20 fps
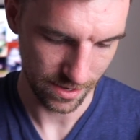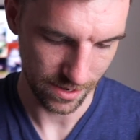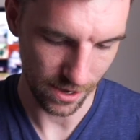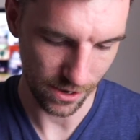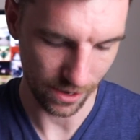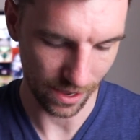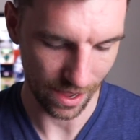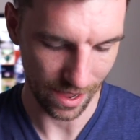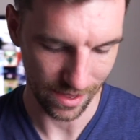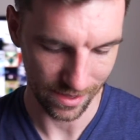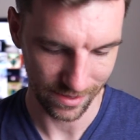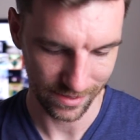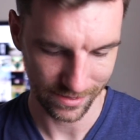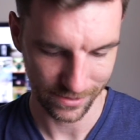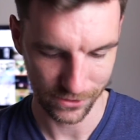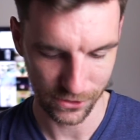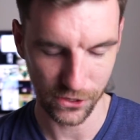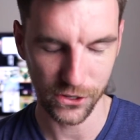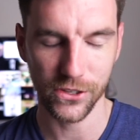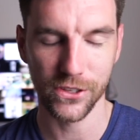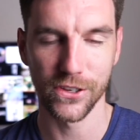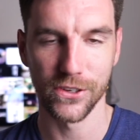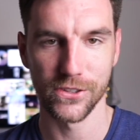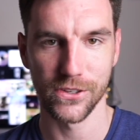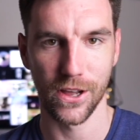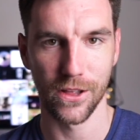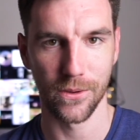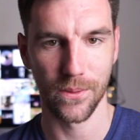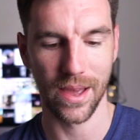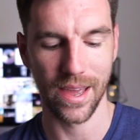Okay. Took
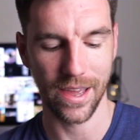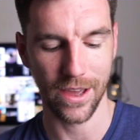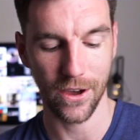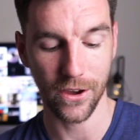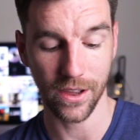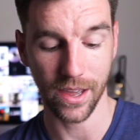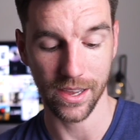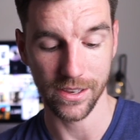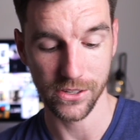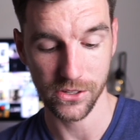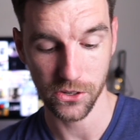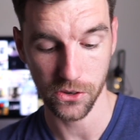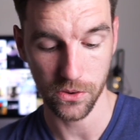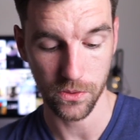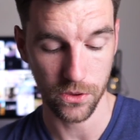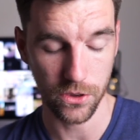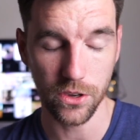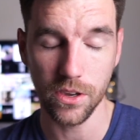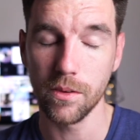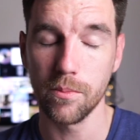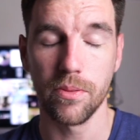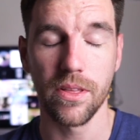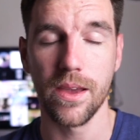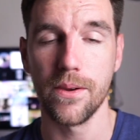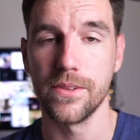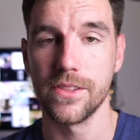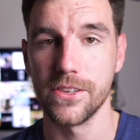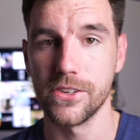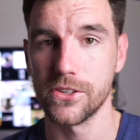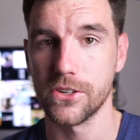those all away. Okay, so you can
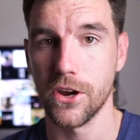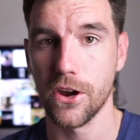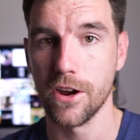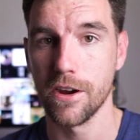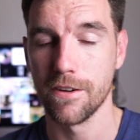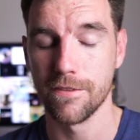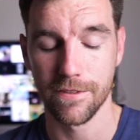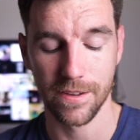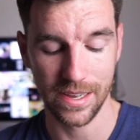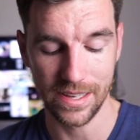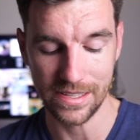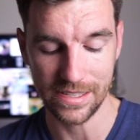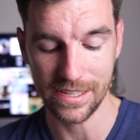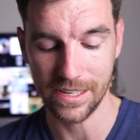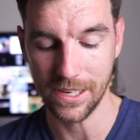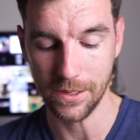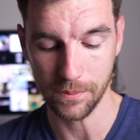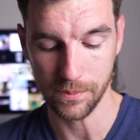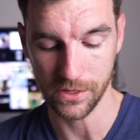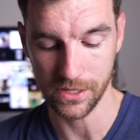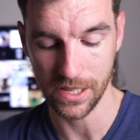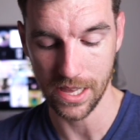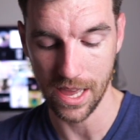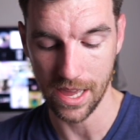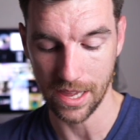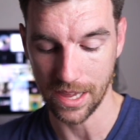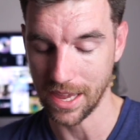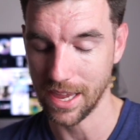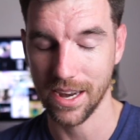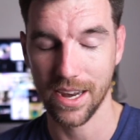play with this curve, it seems
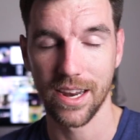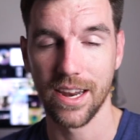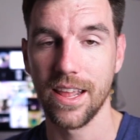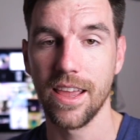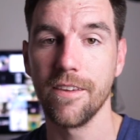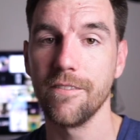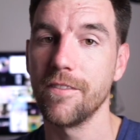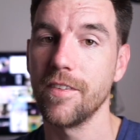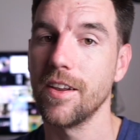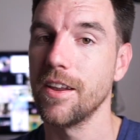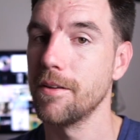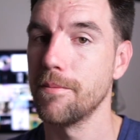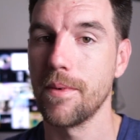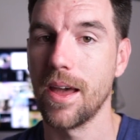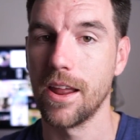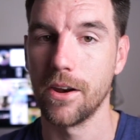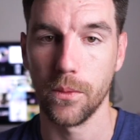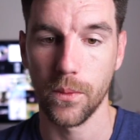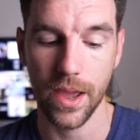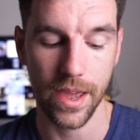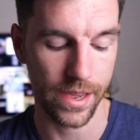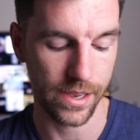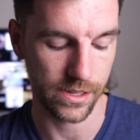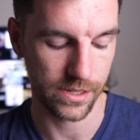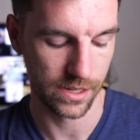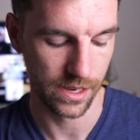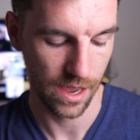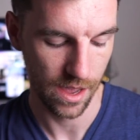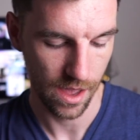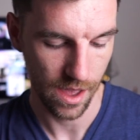like, in an infinite amount of
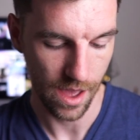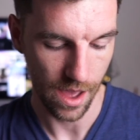ways.